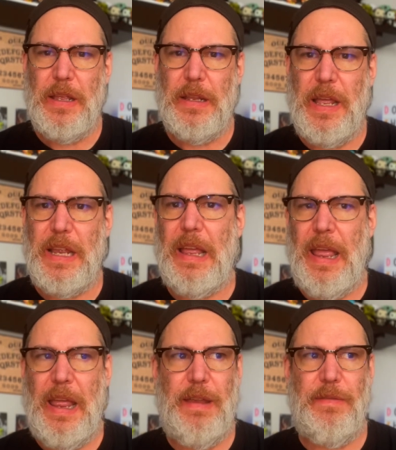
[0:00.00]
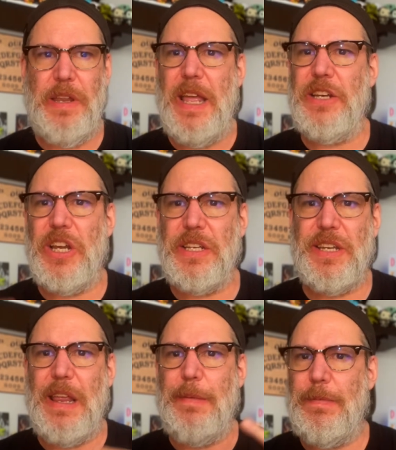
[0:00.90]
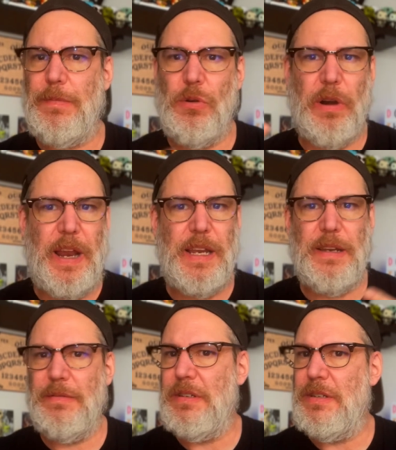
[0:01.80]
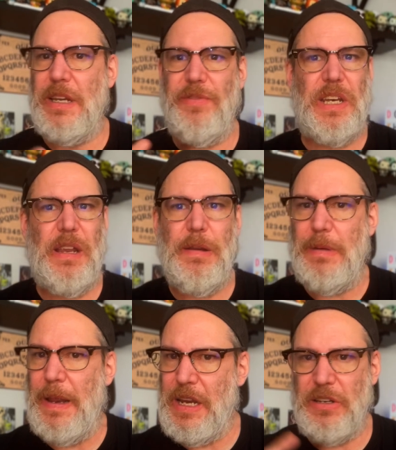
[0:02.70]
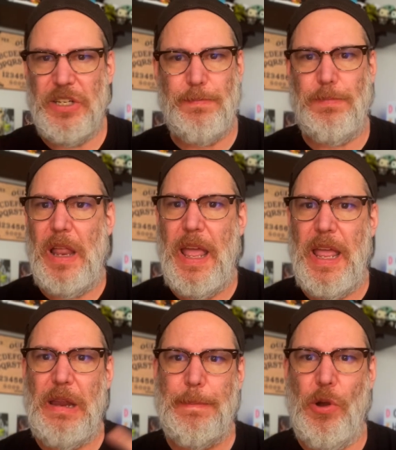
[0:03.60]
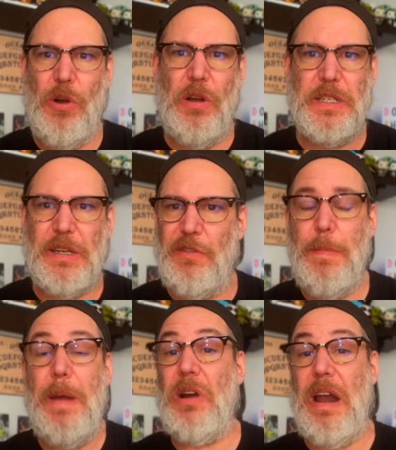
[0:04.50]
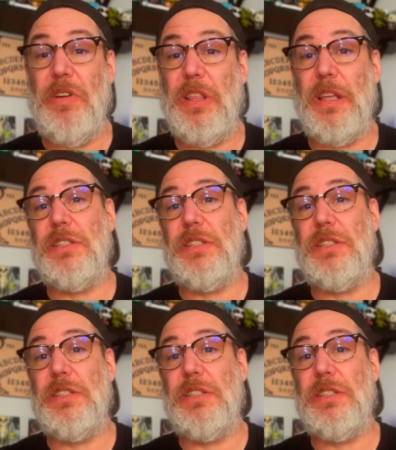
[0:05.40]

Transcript: like a VHS tape or a DVD, and he could just play and pause and remember everything.